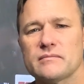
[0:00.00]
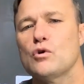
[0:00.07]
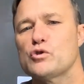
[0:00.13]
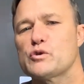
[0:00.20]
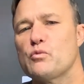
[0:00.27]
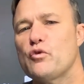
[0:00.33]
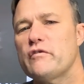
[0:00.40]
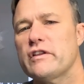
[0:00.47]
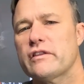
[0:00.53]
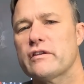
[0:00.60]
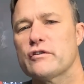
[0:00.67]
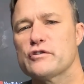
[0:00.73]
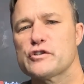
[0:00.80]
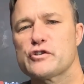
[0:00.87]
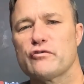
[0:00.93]
Most movie
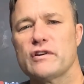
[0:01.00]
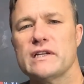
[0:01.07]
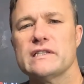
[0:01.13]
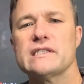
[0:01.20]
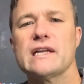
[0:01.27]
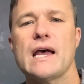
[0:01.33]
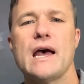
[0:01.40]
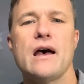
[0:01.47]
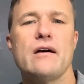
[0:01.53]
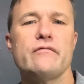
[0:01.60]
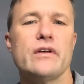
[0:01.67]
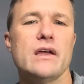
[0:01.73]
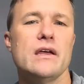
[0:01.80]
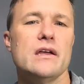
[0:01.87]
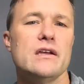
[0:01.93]
theater screens
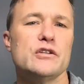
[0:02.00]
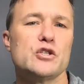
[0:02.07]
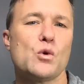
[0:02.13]
have a